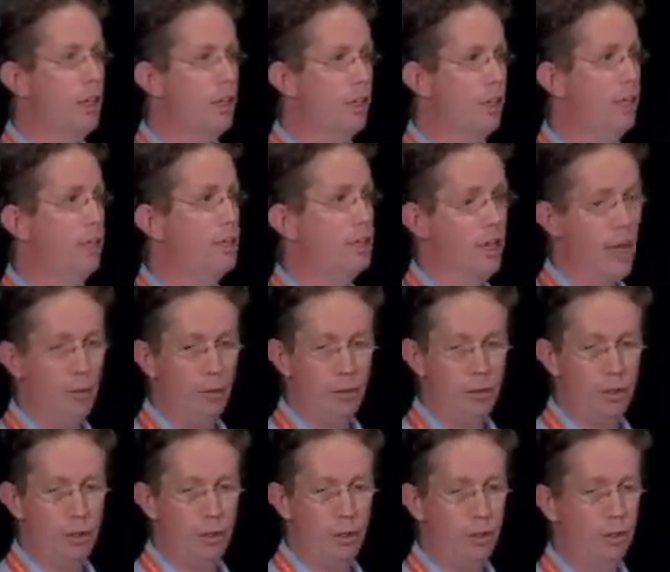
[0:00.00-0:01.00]
These SAML
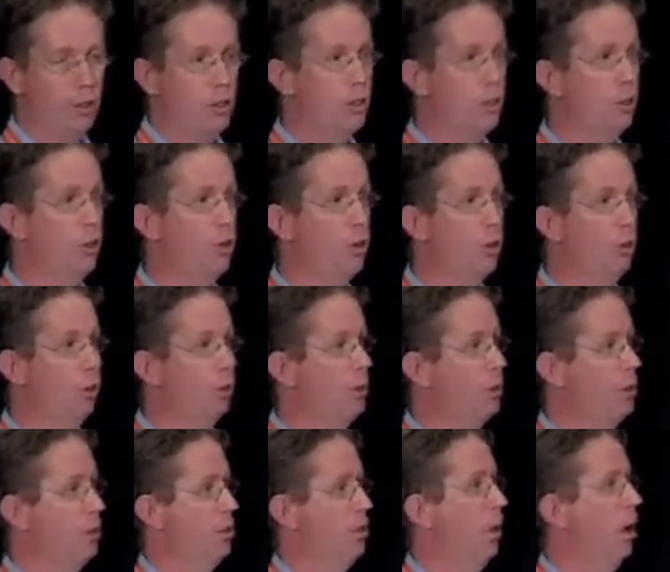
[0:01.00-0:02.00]
tokens can all
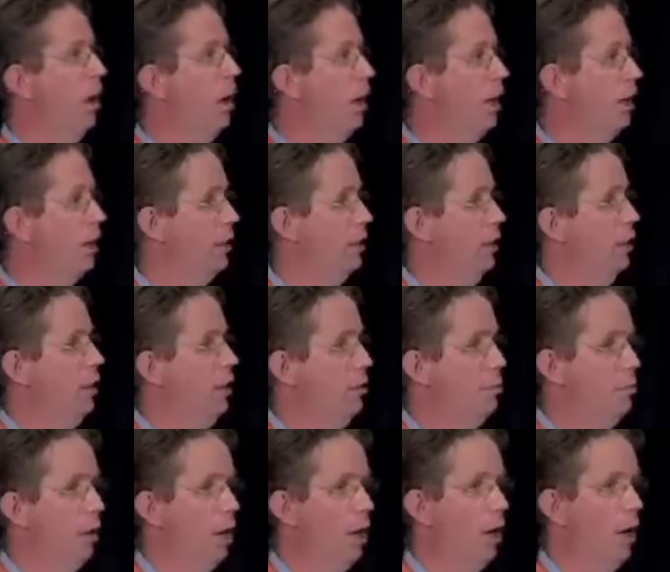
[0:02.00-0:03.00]
be signed
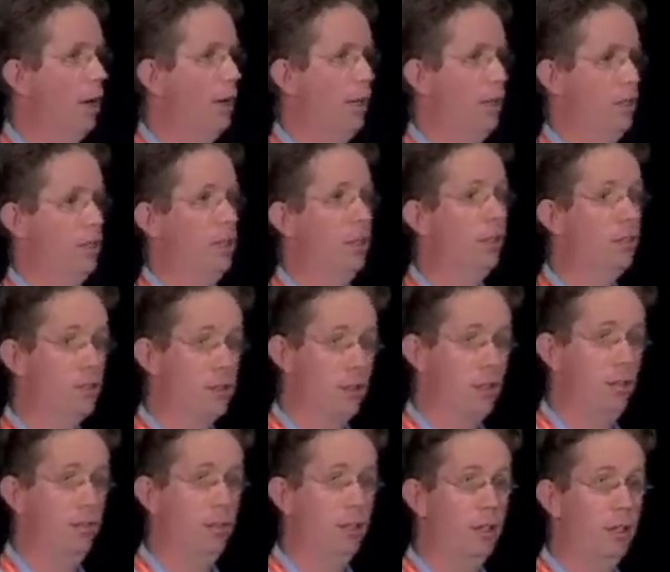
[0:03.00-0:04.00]
by a single
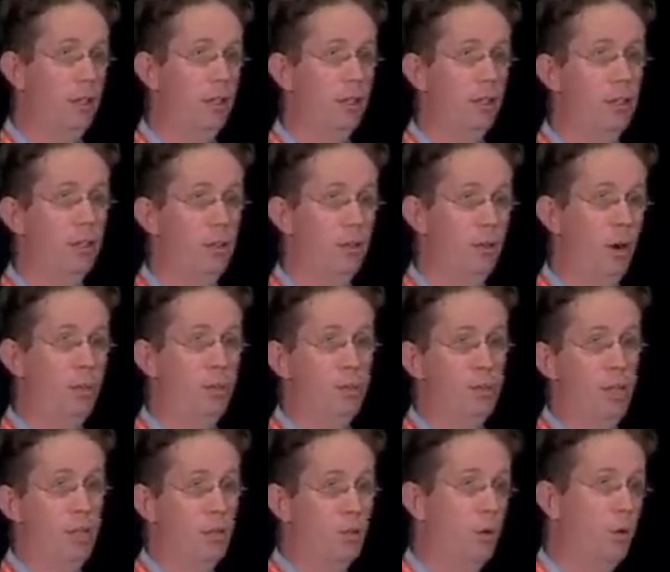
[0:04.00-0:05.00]
certificate that
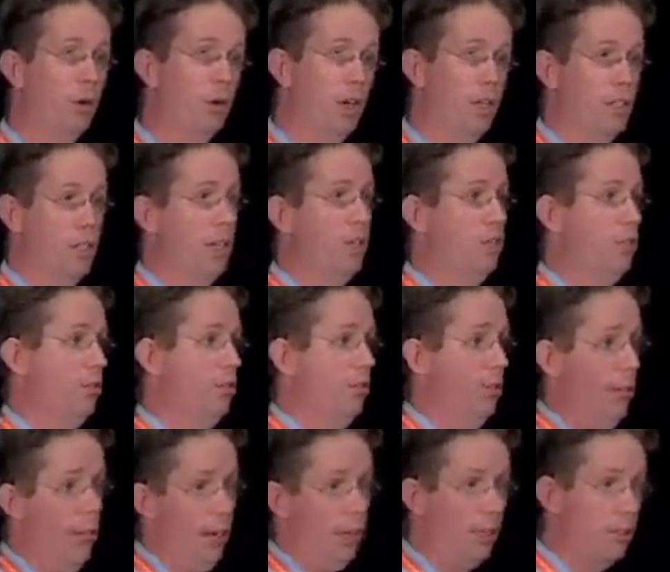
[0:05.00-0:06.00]
represents organization
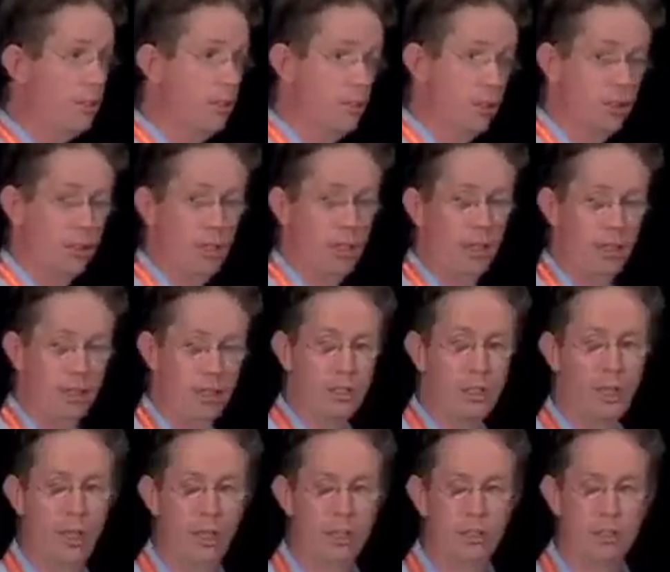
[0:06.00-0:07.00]
X, say in this
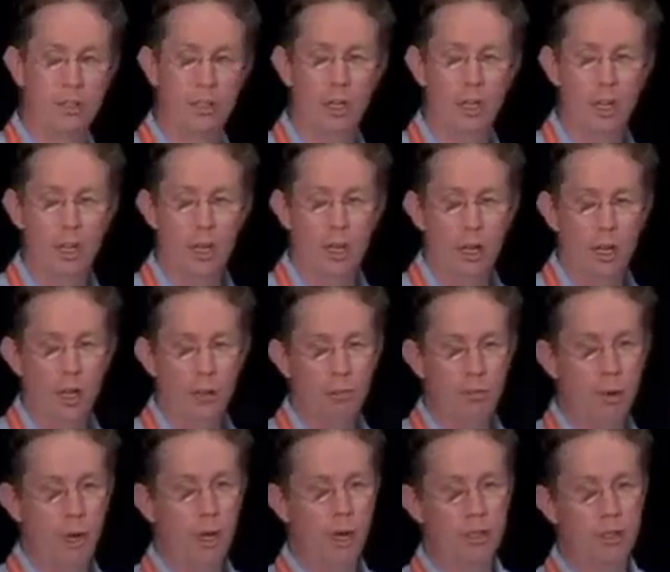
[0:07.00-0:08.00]
case,
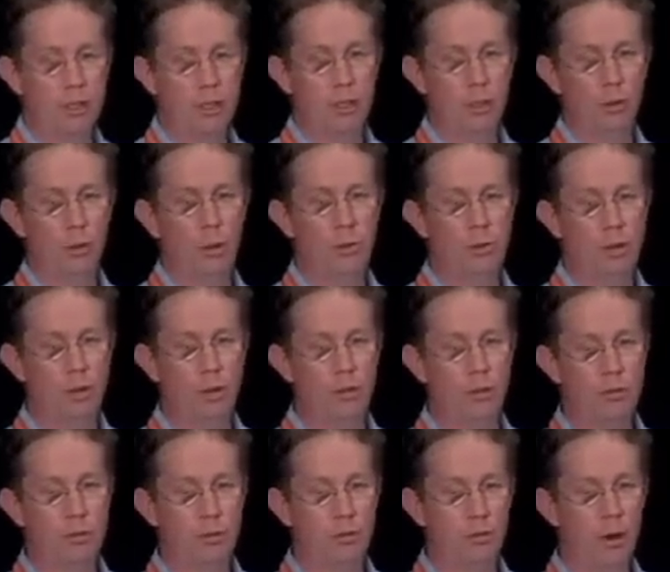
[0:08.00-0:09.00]
but the web
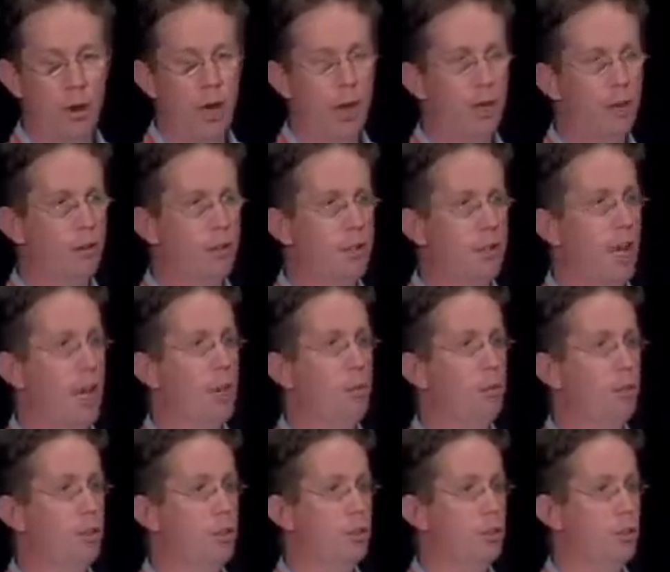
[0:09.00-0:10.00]
service provider is
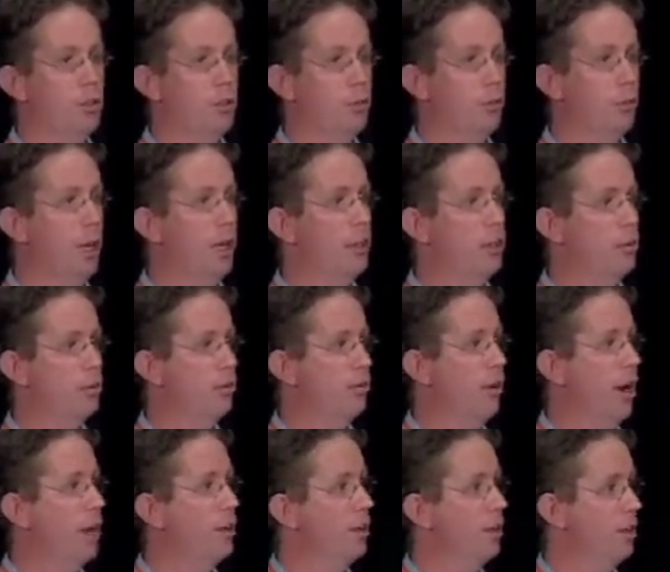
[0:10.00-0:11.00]
able to sort of make some
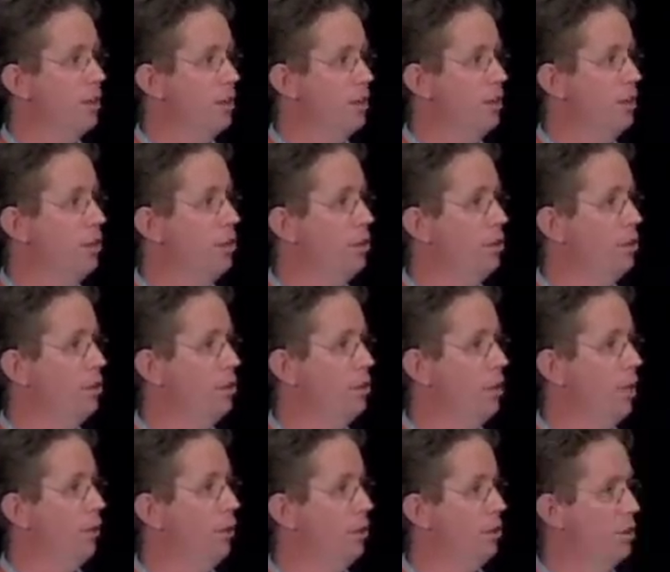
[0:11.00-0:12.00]
granular decisions to
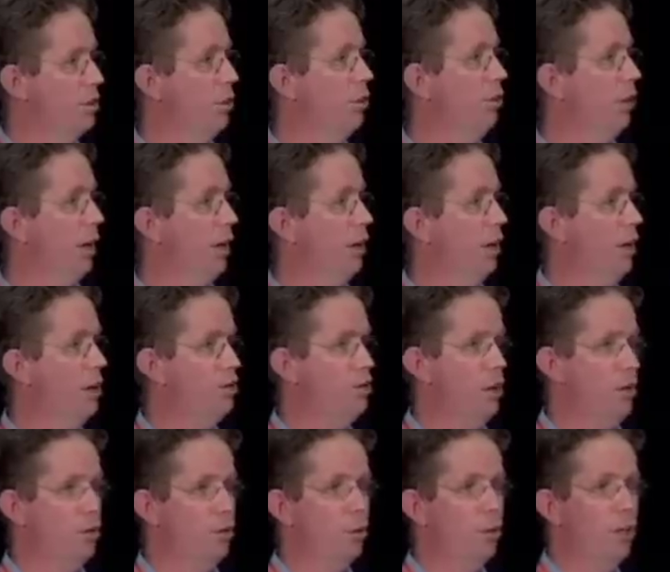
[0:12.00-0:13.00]
say, well, it's all right, I
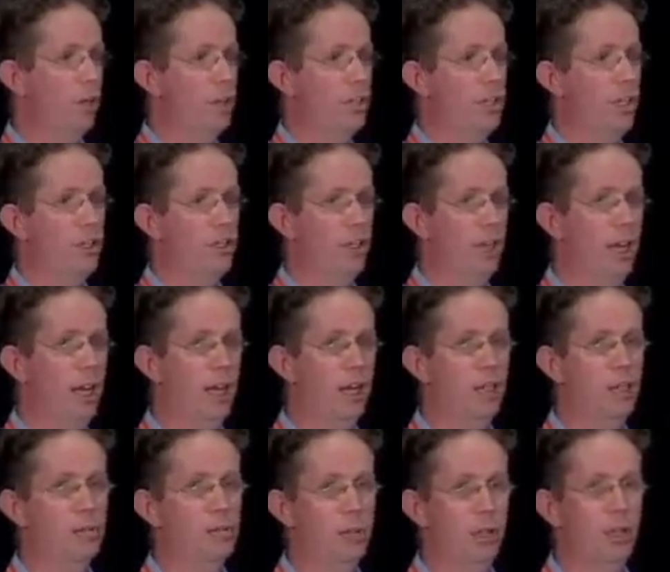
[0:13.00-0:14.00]
trust organization
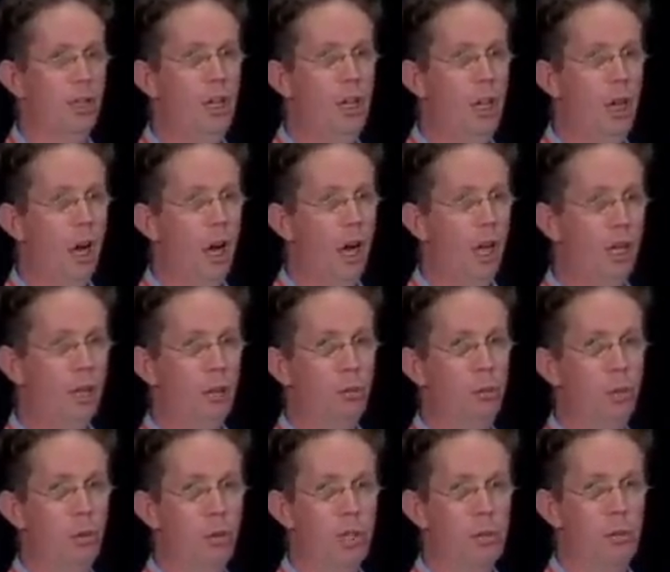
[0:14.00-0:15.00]
X, but I only
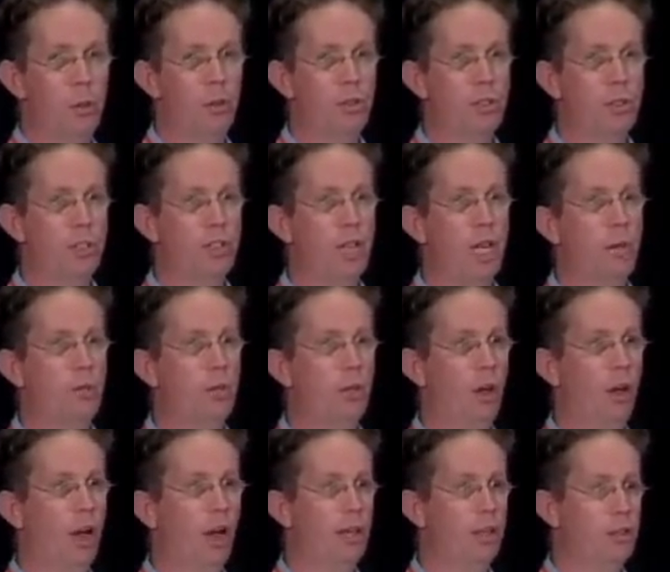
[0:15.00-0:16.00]
want to expose this
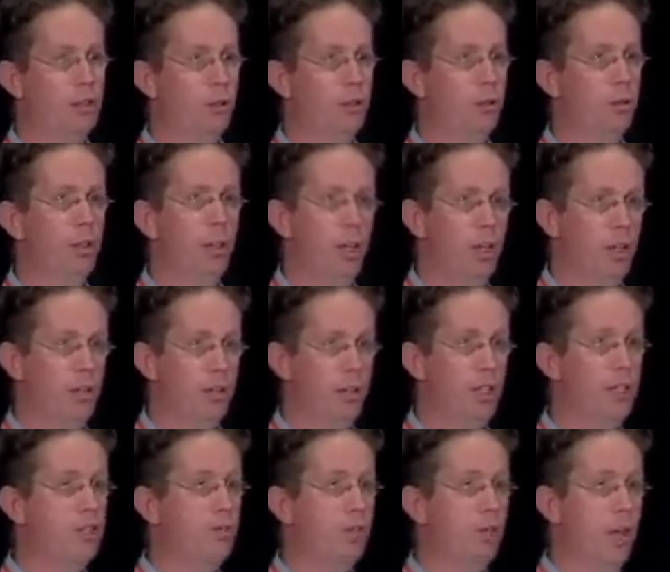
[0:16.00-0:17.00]
API to
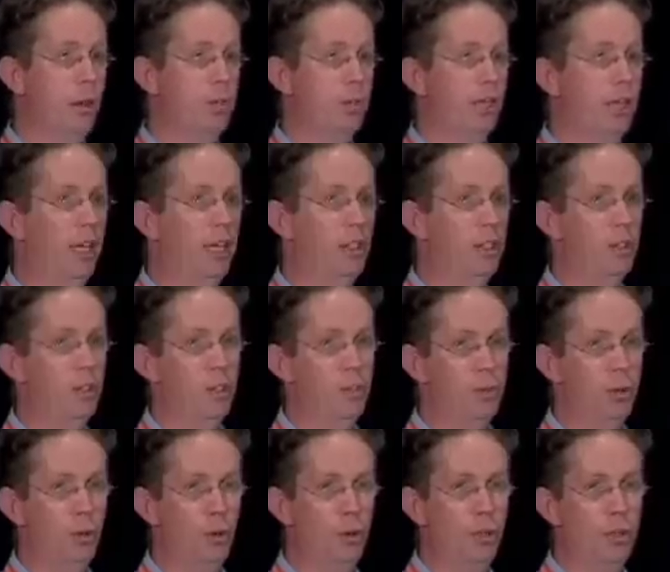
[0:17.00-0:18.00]
these 3 applications,
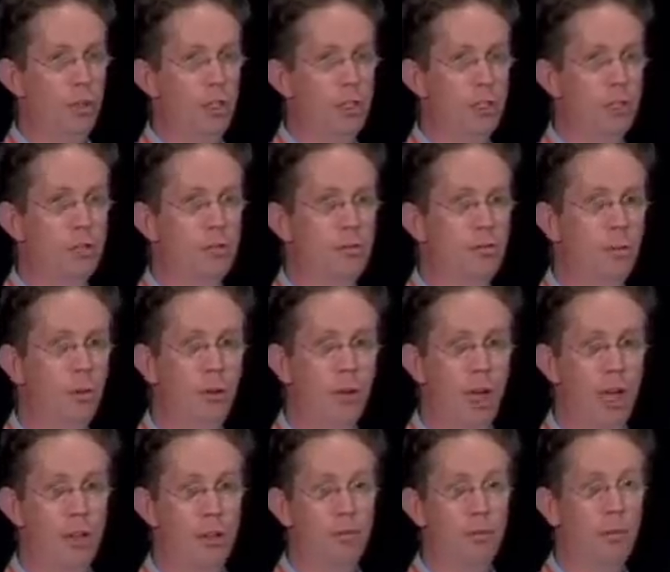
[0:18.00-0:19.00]
but not these
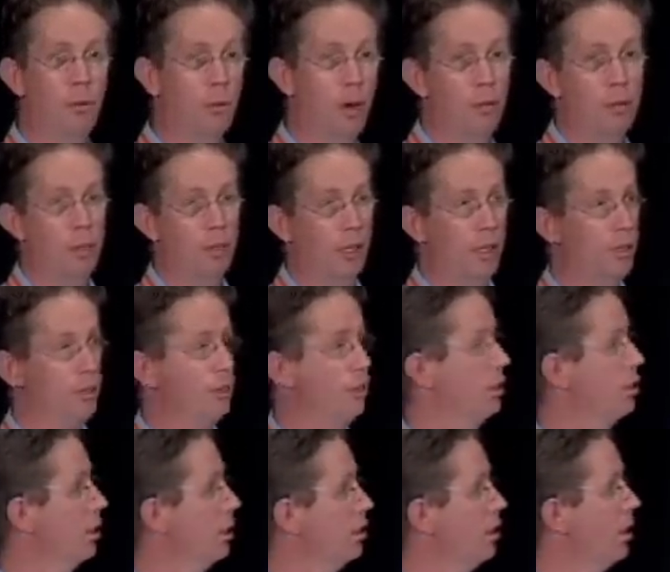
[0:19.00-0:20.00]
other 4
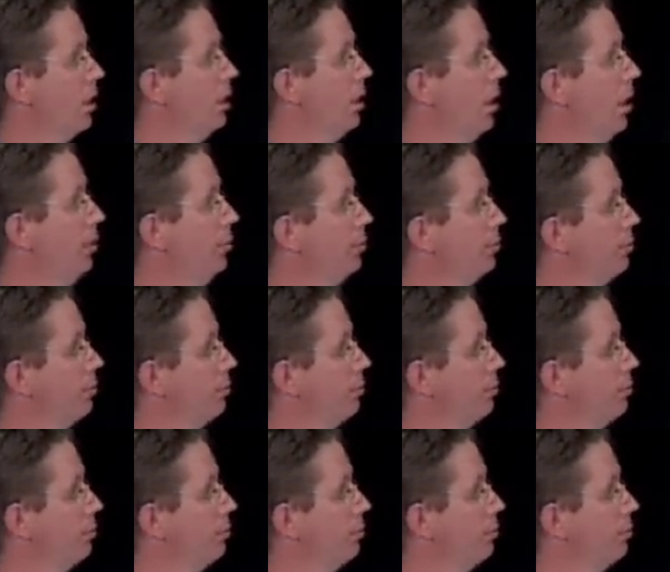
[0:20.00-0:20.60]
applications, things like that.